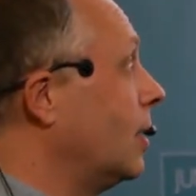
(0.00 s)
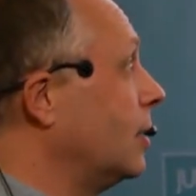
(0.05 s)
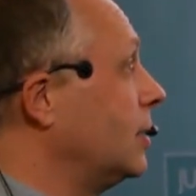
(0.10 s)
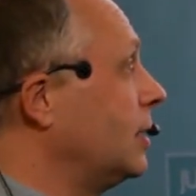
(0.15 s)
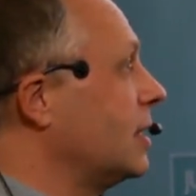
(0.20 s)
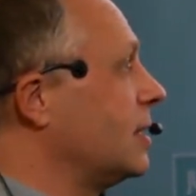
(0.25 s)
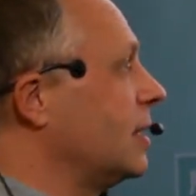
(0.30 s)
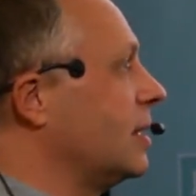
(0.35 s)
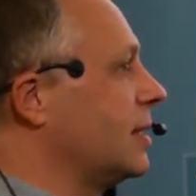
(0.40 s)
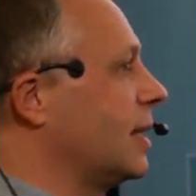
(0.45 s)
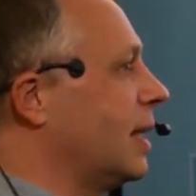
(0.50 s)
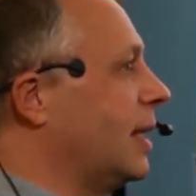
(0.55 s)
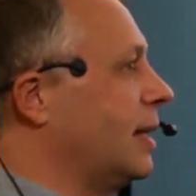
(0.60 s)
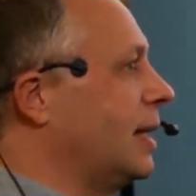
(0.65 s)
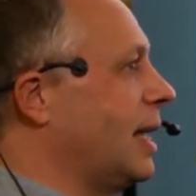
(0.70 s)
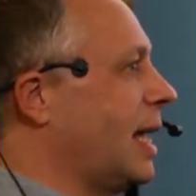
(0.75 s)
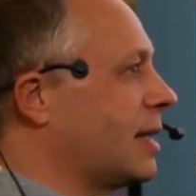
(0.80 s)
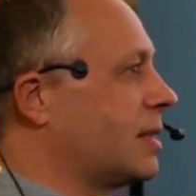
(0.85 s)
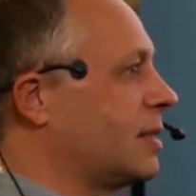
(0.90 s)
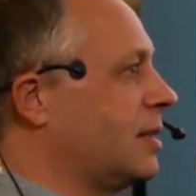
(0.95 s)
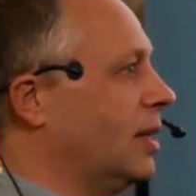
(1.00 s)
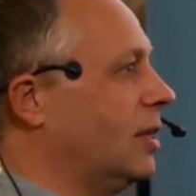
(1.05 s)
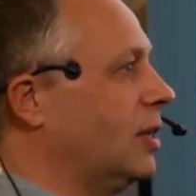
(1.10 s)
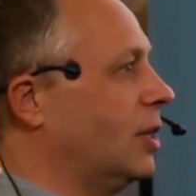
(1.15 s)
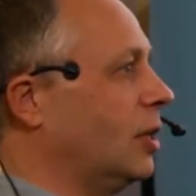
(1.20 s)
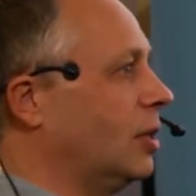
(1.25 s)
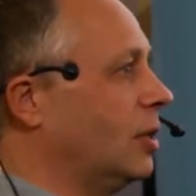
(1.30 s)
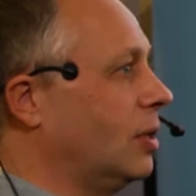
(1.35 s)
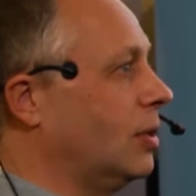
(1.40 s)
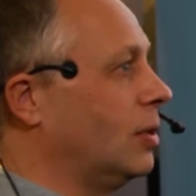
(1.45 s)
this is an
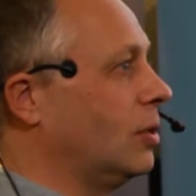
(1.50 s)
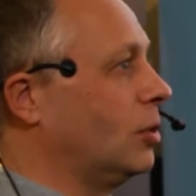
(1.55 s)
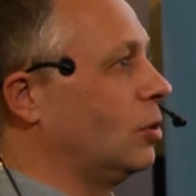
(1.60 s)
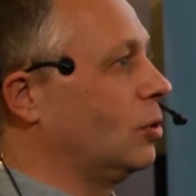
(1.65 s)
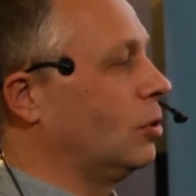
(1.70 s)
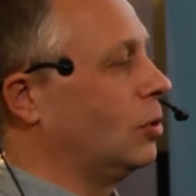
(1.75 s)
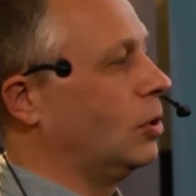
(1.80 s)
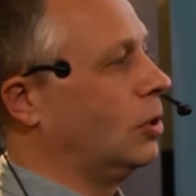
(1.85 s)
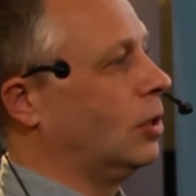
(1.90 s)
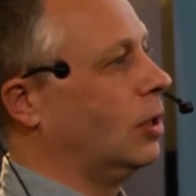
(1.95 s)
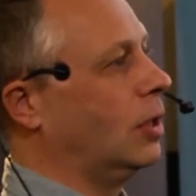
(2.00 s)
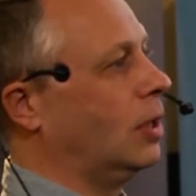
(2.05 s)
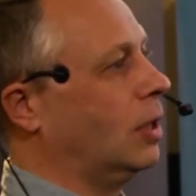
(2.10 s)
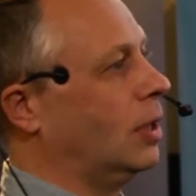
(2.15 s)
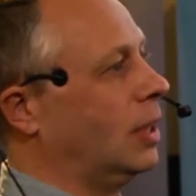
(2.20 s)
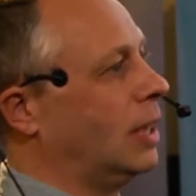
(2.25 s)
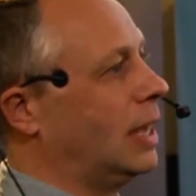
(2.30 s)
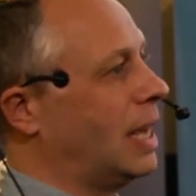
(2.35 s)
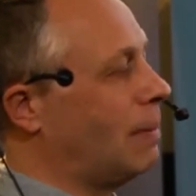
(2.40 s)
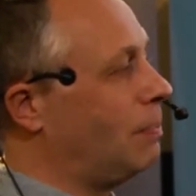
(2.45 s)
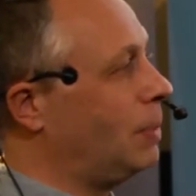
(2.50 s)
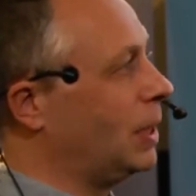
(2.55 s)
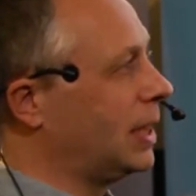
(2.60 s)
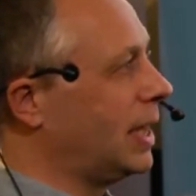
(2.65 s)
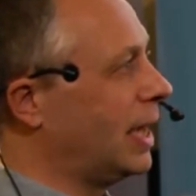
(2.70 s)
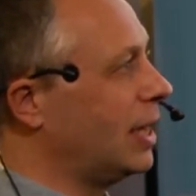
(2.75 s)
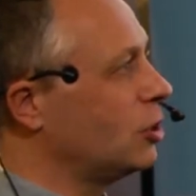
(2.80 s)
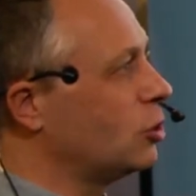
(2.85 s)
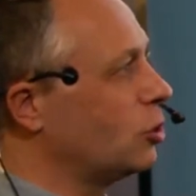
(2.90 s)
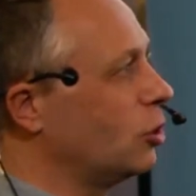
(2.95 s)
external
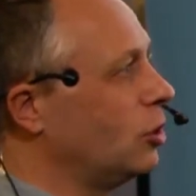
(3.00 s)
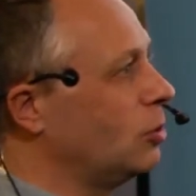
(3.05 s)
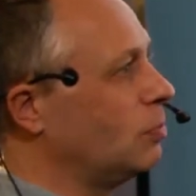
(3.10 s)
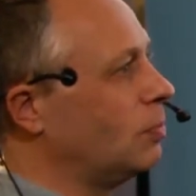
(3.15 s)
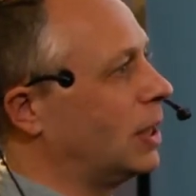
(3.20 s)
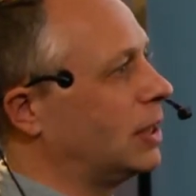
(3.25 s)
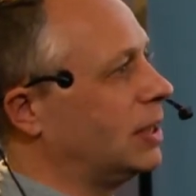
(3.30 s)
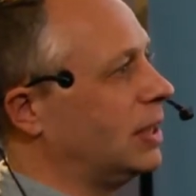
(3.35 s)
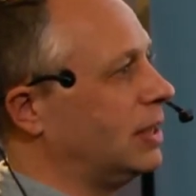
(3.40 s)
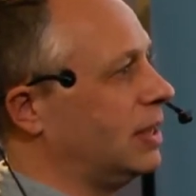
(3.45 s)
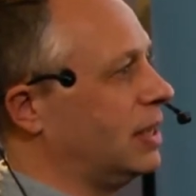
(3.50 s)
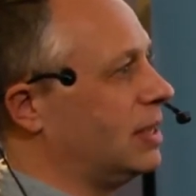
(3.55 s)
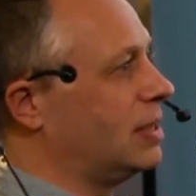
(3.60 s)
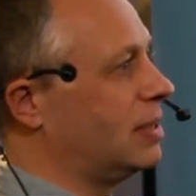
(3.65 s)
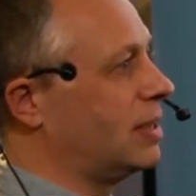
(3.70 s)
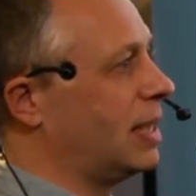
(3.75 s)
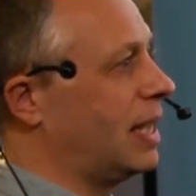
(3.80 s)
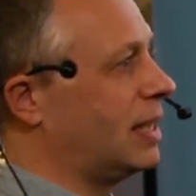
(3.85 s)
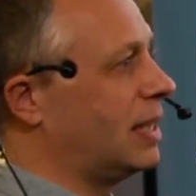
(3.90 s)
application, but it is